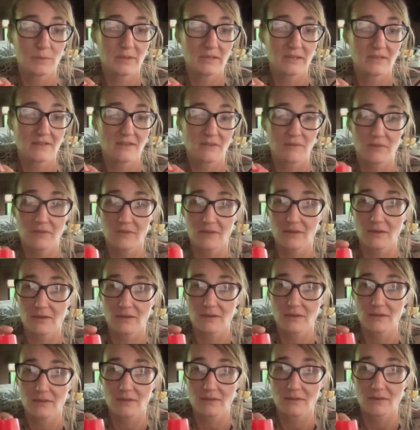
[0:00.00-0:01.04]
because
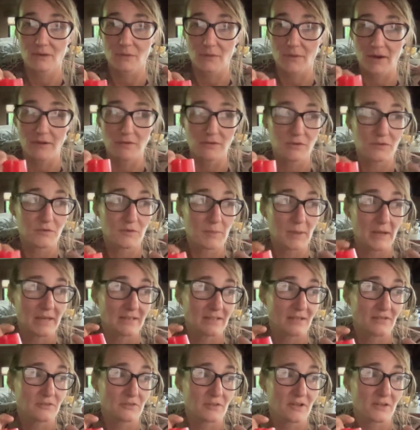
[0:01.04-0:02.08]
everything around you, if you pay
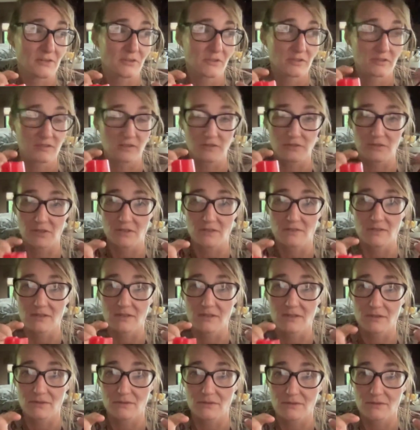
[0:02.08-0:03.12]
attention, actually suggests that
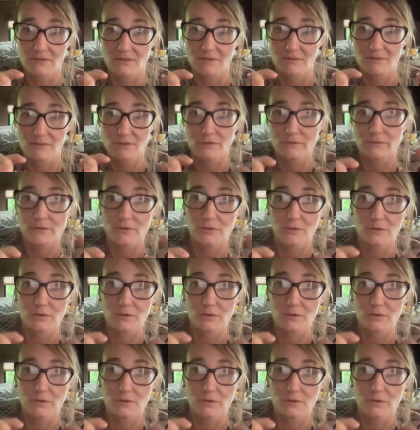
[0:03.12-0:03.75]
there's sort of